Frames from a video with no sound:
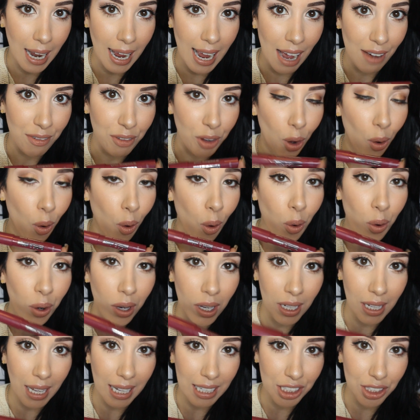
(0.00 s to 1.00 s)
I have the whole
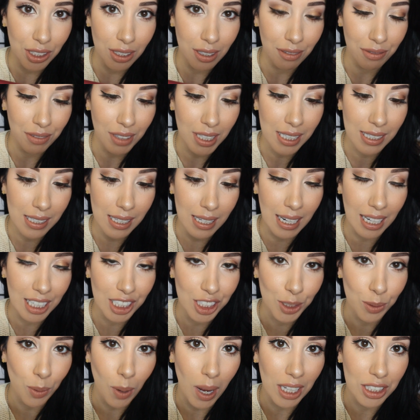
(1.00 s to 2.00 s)
collection of these and I
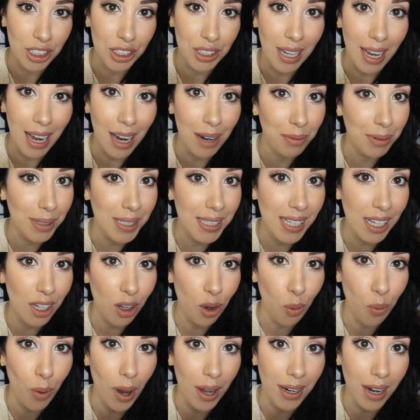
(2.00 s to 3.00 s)
swatched every
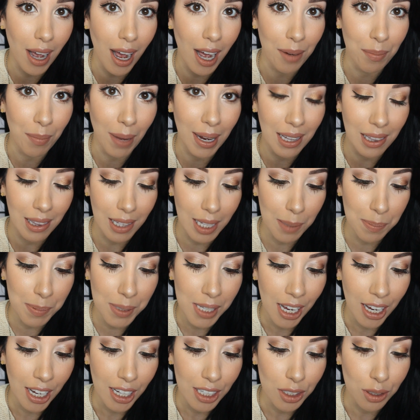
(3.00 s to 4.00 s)
single one on my
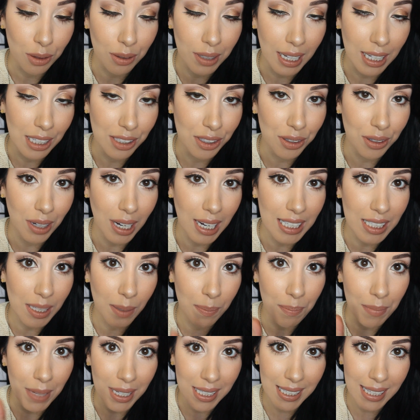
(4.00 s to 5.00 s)
lips, so in case you
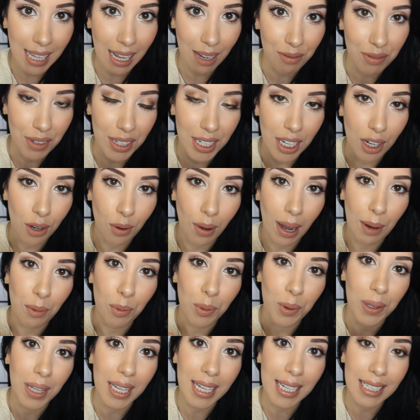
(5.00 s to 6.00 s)
guys missed that video, I
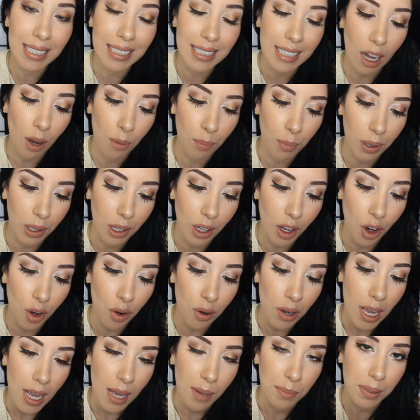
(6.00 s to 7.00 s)
will link it down
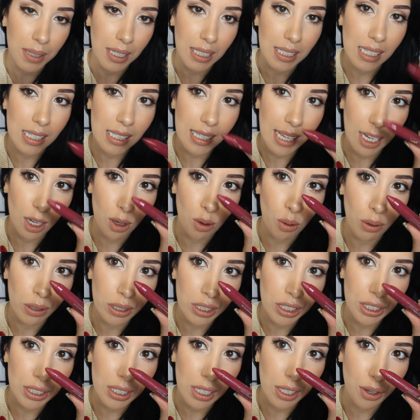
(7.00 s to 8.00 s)
below. But this is a
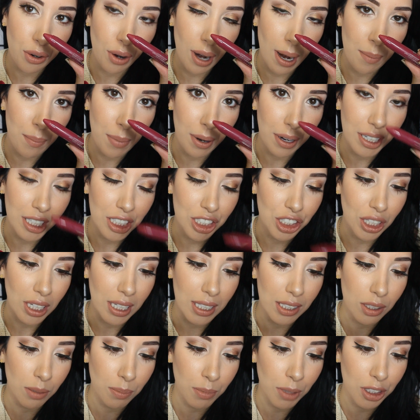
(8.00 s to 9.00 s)
gorgeous cranberry
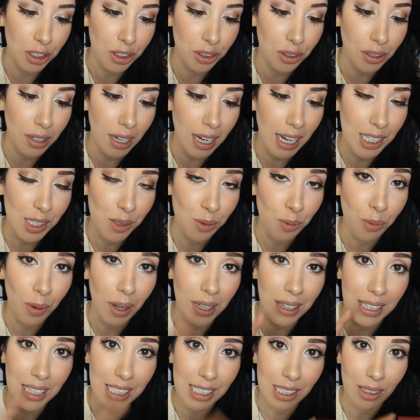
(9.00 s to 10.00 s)
shade, so I'm going to show you guys
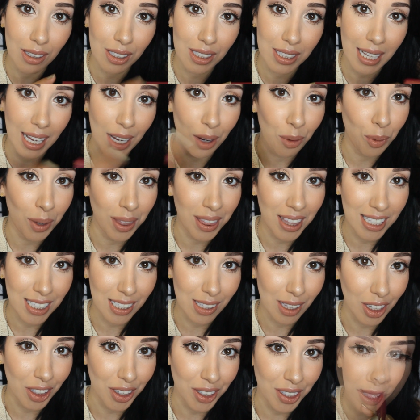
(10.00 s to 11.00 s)
what this looks like with
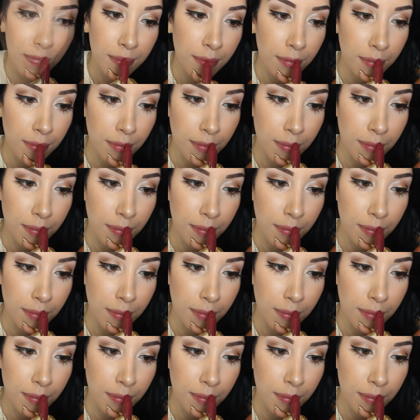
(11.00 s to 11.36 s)
this look.